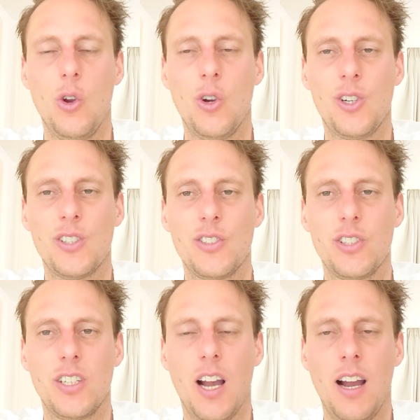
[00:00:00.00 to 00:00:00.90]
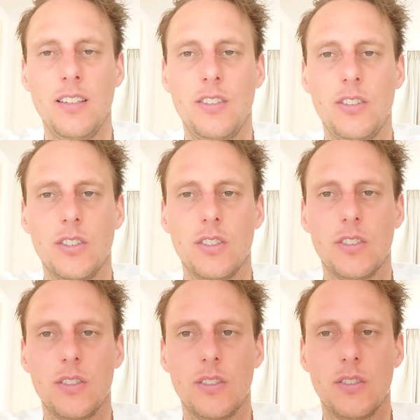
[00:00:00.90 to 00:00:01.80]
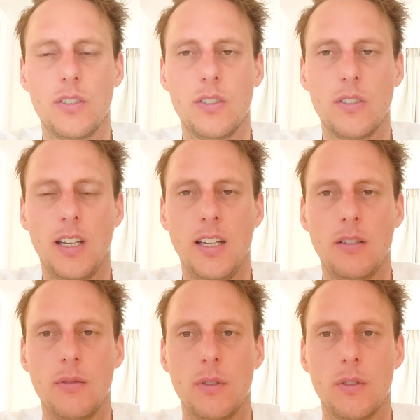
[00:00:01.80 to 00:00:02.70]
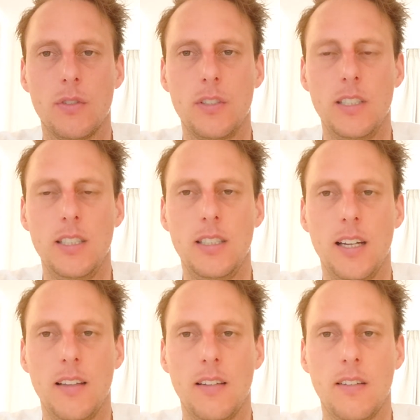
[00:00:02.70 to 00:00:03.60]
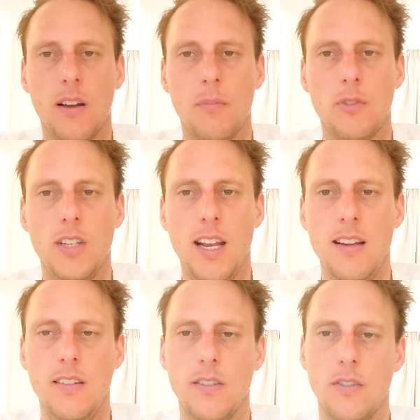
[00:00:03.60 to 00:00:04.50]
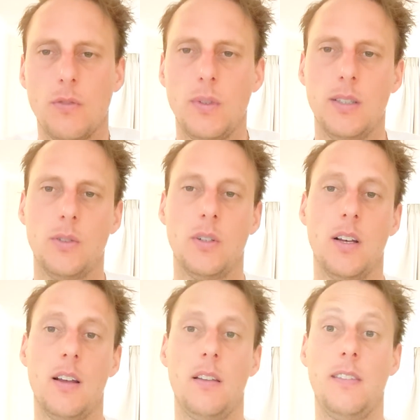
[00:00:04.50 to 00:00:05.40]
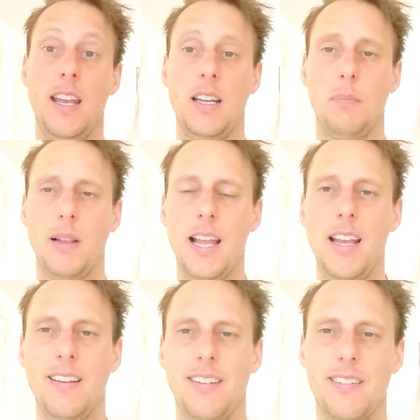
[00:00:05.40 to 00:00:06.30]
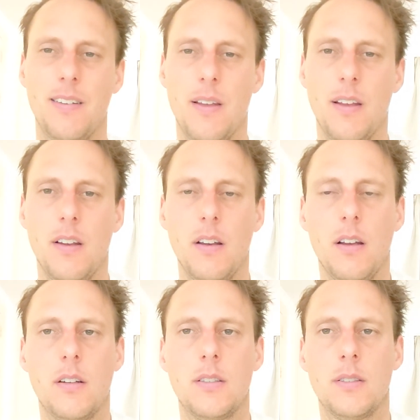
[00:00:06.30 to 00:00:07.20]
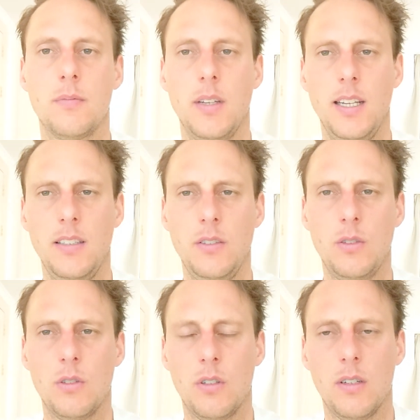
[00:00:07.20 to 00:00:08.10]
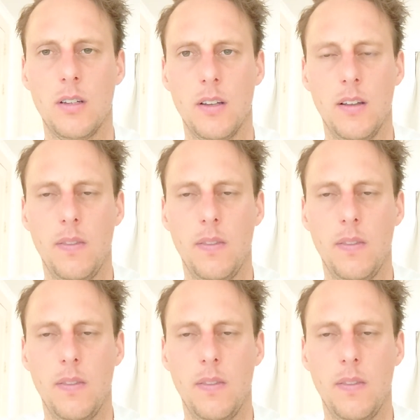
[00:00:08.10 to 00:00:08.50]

earned consciousness. Then you will see that some changes will take place in your